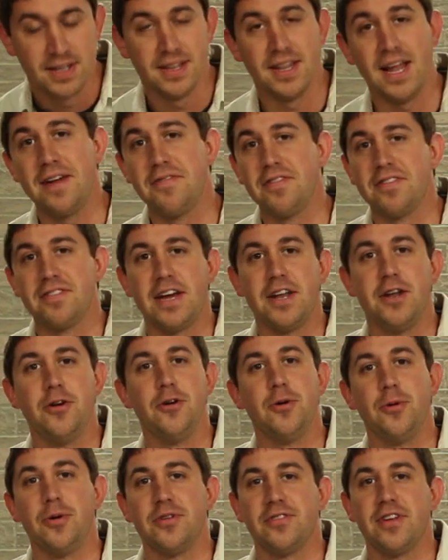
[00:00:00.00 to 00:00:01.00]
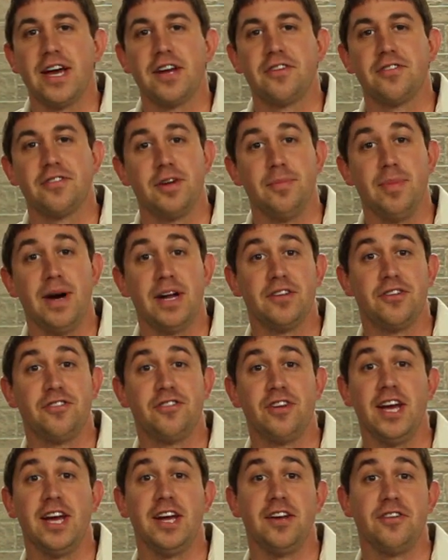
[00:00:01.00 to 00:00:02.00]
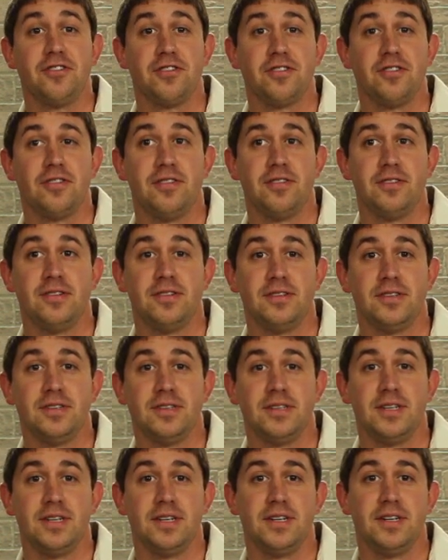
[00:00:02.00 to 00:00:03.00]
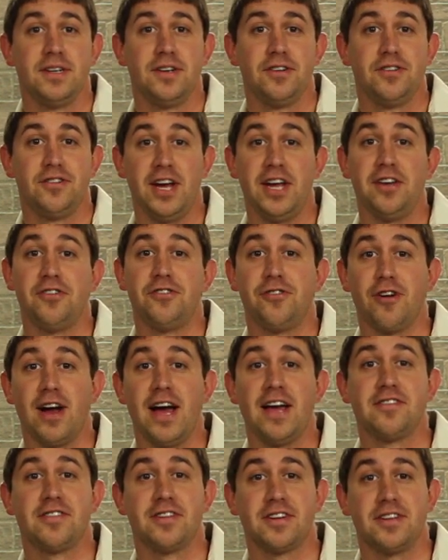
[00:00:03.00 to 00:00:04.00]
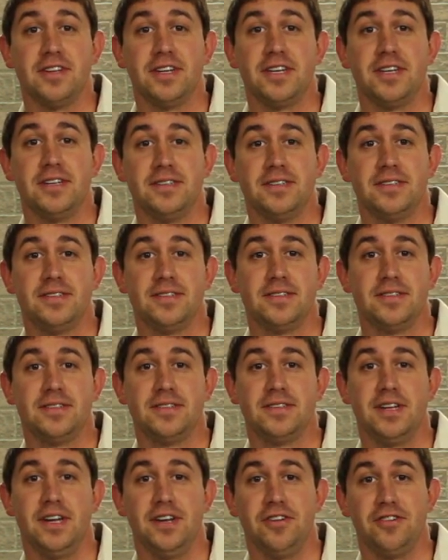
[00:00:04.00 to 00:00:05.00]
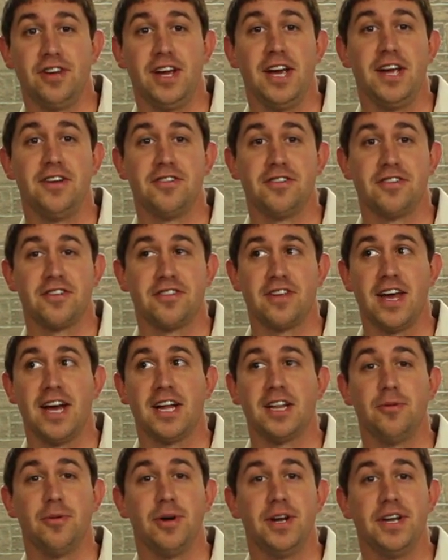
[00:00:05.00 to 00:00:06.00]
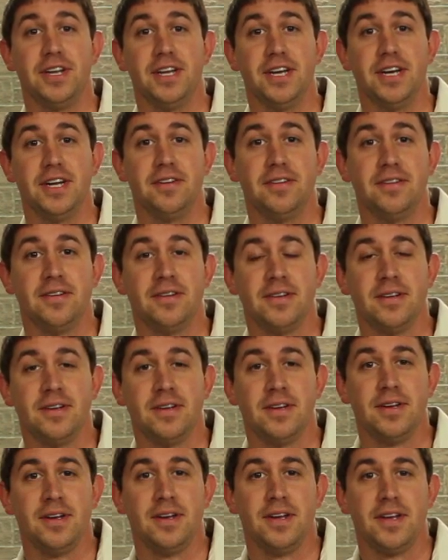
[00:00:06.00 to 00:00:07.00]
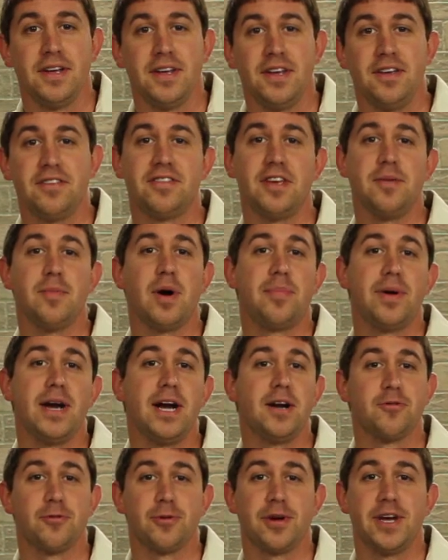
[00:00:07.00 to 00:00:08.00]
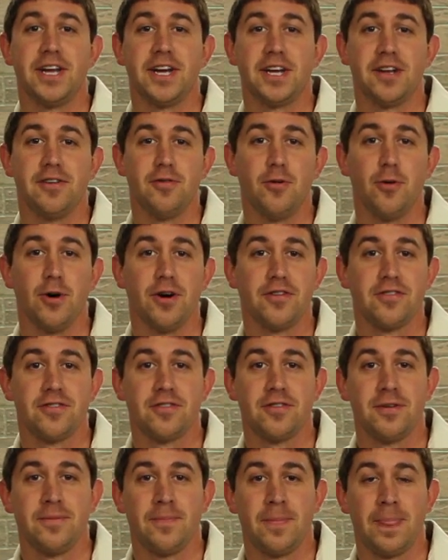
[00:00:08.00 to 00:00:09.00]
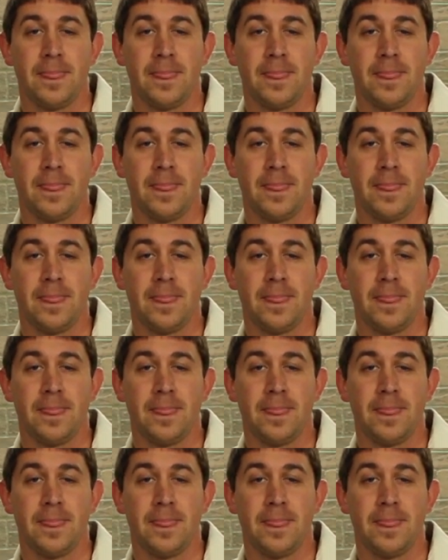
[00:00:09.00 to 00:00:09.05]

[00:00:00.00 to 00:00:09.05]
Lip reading: Life as I knew it was actually about to change. Change drastically. And change is exactly what it did. You see, my parents were getting a divorce.